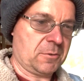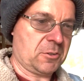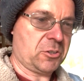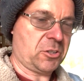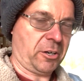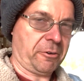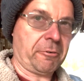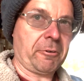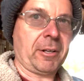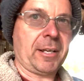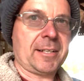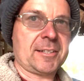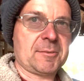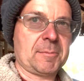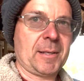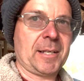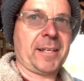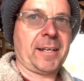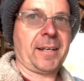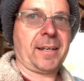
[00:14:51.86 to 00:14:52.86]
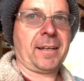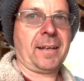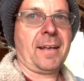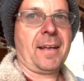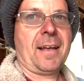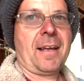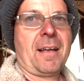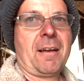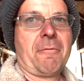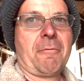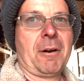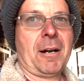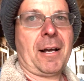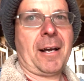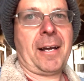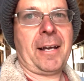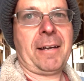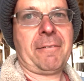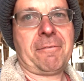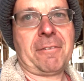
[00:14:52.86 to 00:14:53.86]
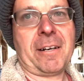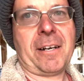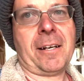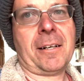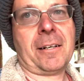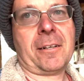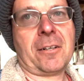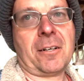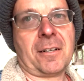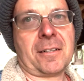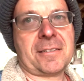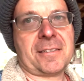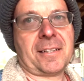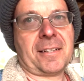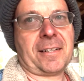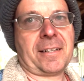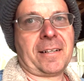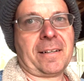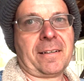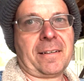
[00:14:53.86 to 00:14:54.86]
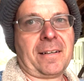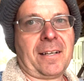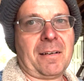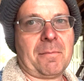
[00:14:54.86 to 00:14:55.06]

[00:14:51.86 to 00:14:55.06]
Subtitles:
generally speaking, when I find Coccidia